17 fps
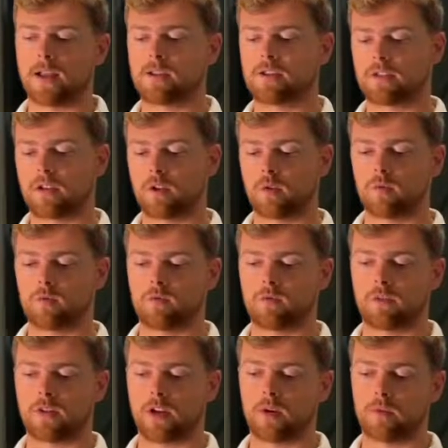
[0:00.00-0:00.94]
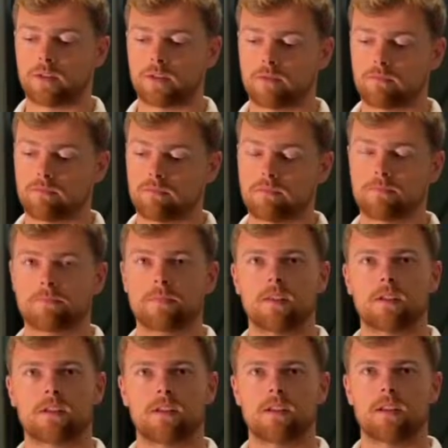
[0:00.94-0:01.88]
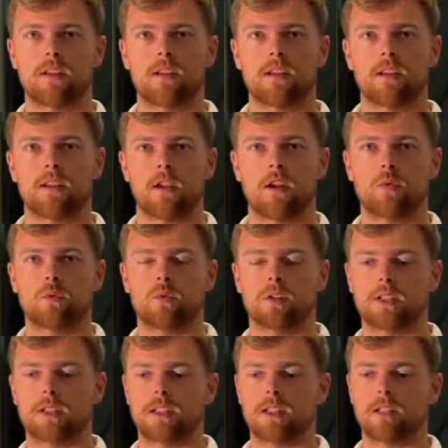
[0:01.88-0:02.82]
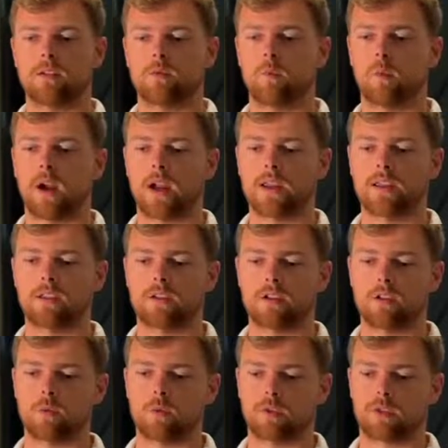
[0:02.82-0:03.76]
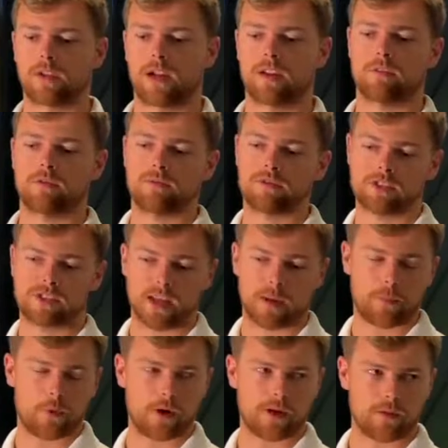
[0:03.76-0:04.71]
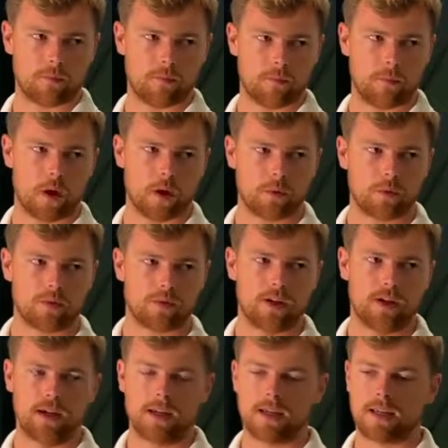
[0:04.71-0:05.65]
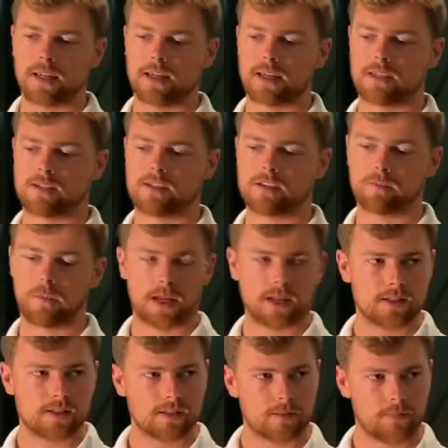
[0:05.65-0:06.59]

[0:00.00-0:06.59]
So the only way that you would kind of separate them both is space.